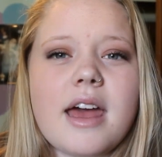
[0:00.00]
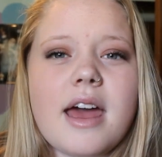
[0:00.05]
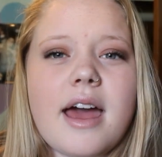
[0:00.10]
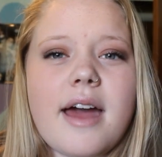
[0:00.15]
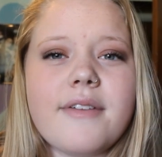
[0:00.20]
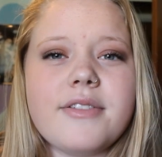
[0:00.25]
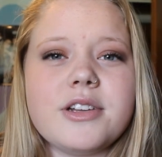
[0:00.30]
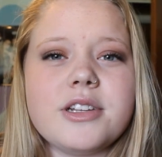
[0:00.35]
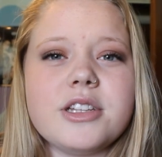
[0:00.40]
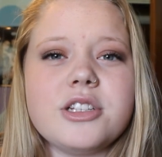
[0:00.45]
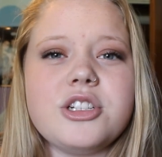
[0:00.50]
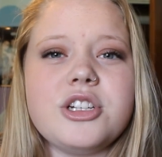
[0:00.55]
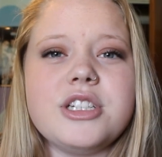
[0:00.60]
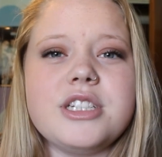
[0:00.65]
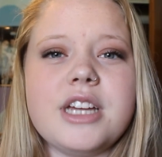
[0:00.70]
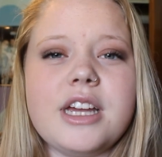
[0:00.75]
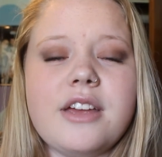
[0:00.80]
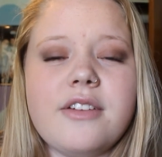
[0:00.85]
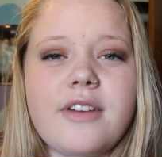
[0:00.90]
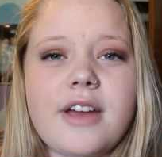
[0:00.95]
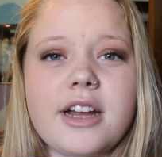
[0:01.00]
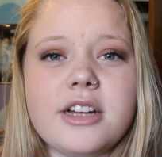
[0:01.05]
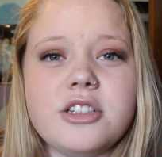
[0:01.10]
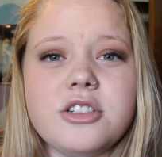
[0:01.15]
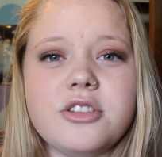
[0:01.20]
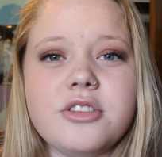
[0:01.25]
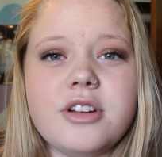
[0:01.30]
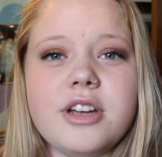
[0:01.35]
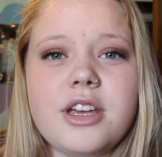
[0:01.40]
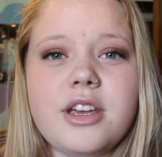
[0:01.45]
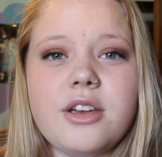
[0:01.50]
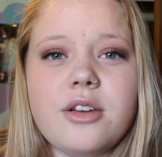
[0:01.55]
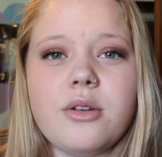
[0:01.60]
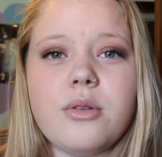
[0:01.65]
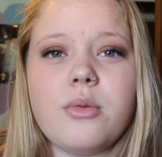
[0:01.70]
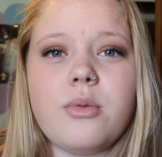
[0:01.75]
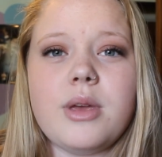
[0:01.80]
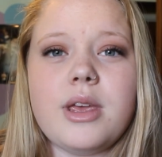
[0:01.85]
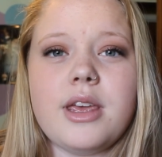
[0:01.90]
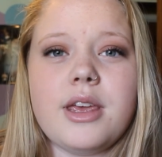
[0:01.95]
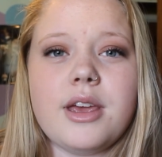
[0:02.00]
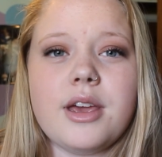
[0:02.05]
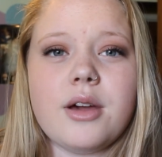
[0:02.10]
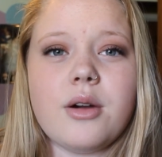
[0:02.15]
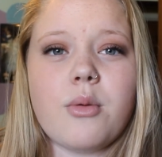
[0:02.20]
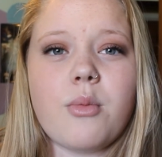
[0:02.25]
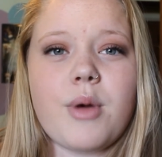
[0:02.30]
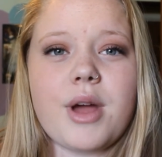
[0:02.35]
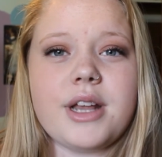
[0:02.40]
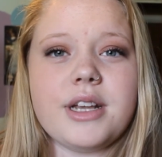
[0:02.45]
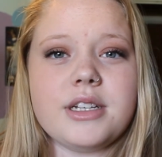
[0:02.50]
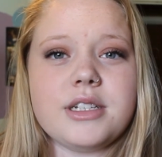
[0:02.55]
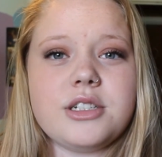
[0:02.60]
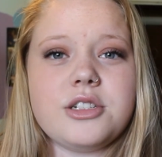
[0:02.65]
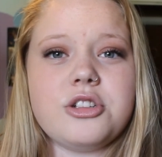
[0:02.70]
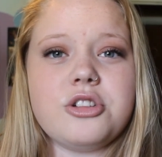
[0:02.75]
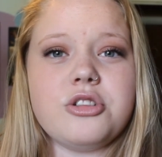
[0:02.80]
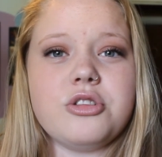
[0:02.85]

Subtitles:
After the Cheesecake Factory, we went